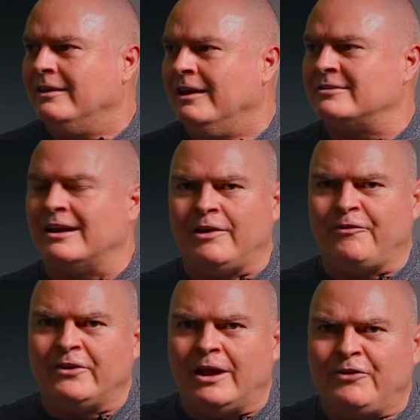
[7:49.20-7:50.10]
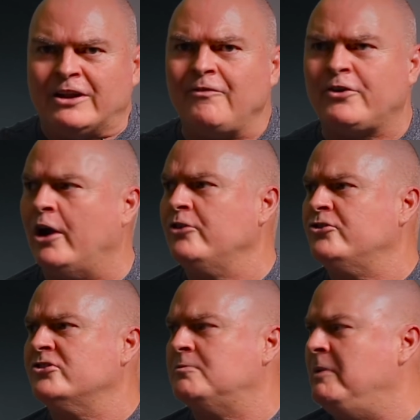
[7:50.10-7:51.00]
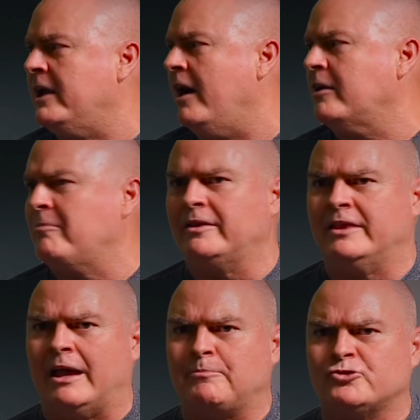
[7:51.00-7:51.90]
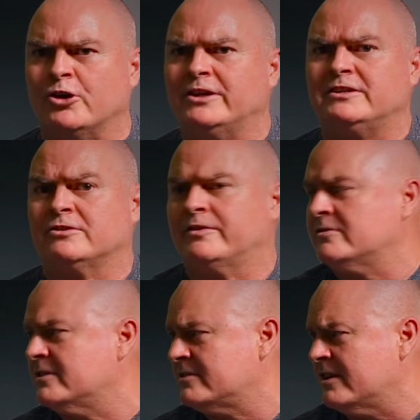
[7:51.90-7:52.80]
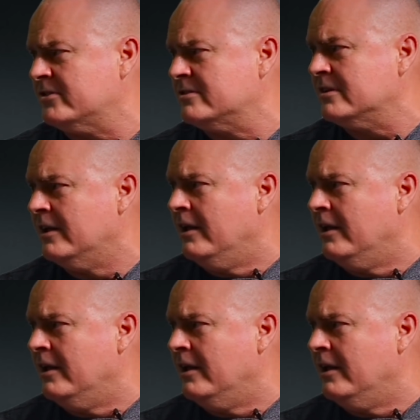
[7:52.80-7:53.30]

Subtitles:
It's like if enough coaches speak out about the absurdities of those decisions.